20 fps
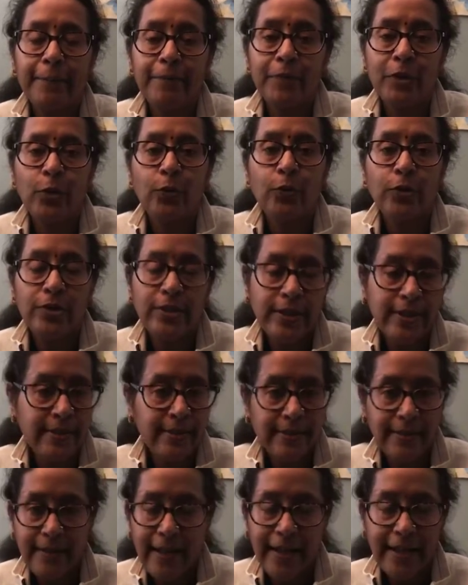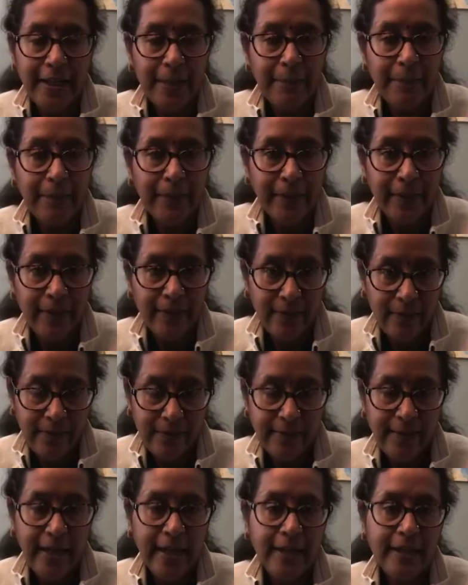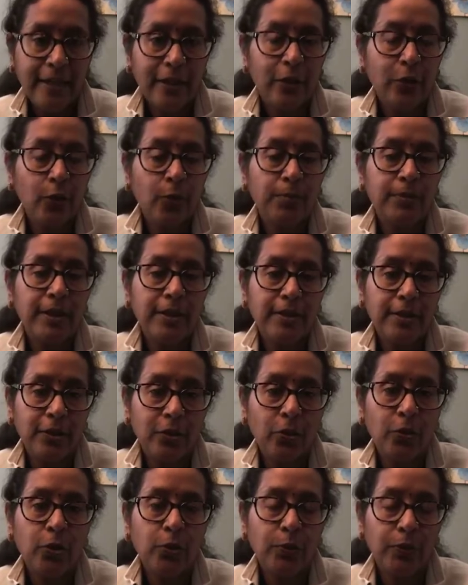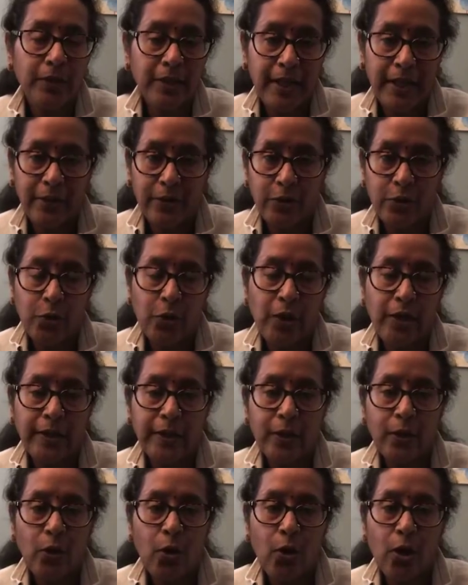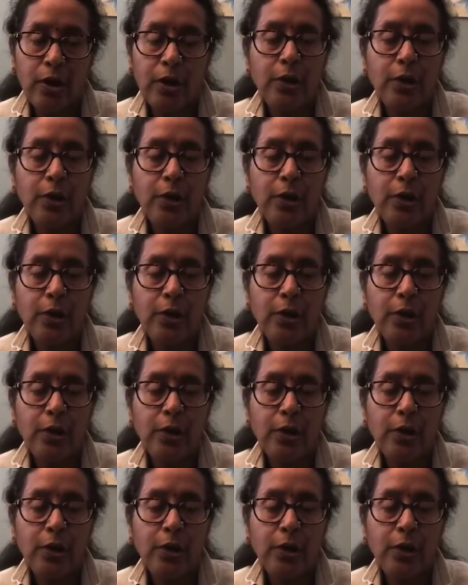You could just sign up, say in the group that you would like to join the call,